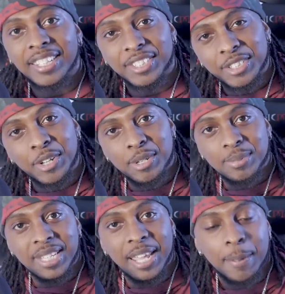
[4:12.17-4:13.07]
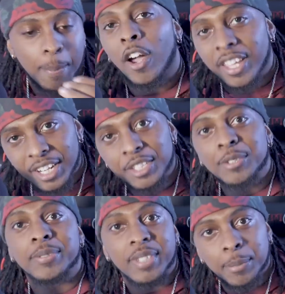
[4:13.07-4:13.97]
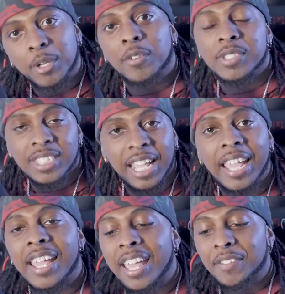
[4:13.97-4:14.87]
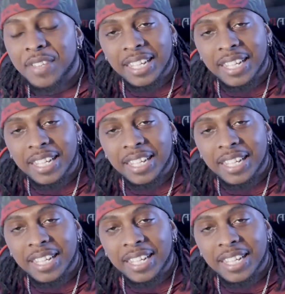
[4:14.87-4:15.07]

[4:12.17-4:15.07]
You know what I'm saying? All you gotta do is come on over to the AAF.